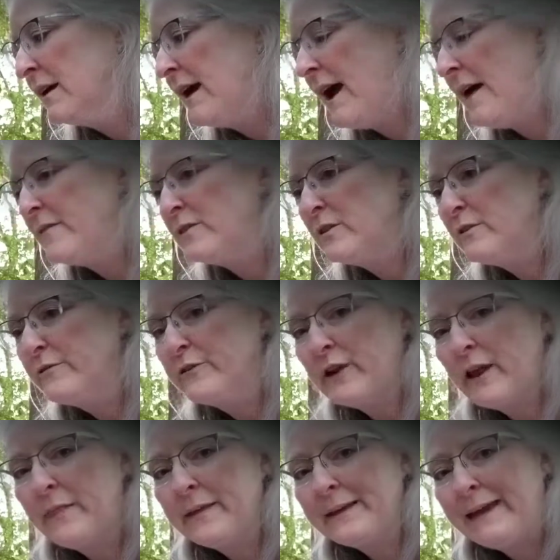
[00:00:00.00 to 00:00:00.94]
having their
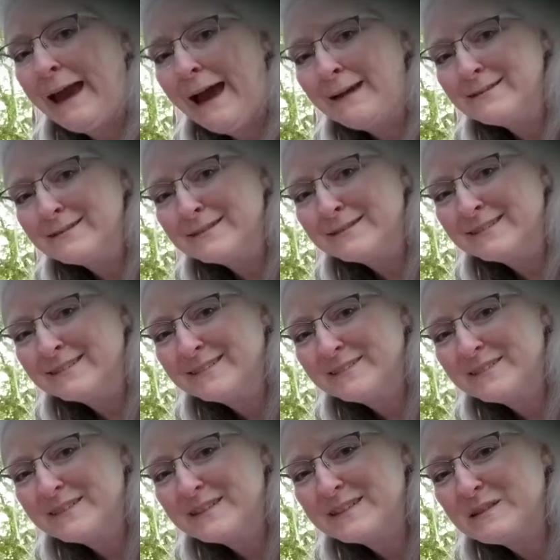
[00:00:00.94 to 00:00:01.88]
foot on the gas
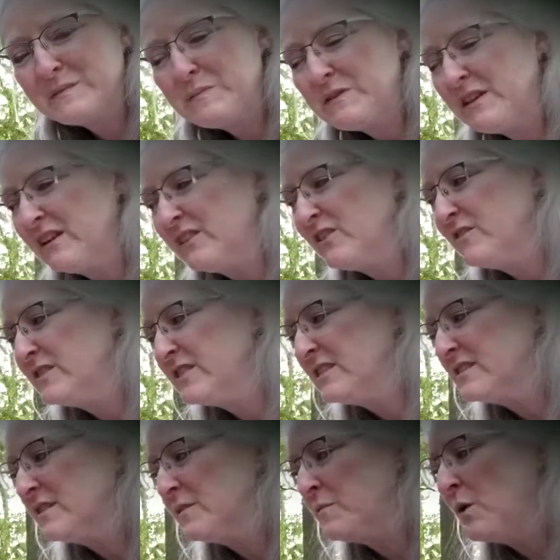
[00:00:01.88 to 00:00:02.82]
with the sympathetic nervous
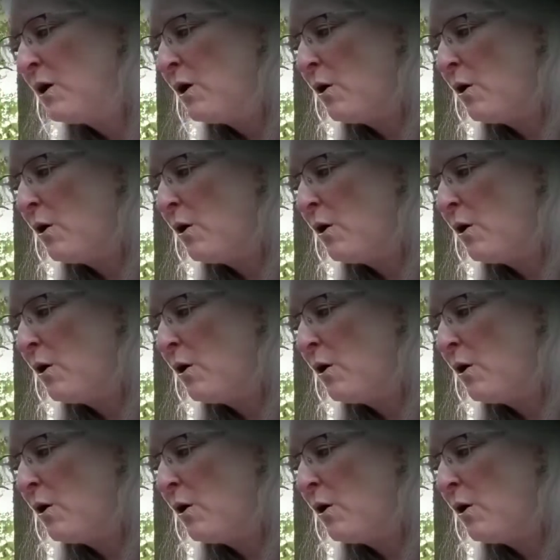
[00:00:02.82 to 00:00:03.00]
system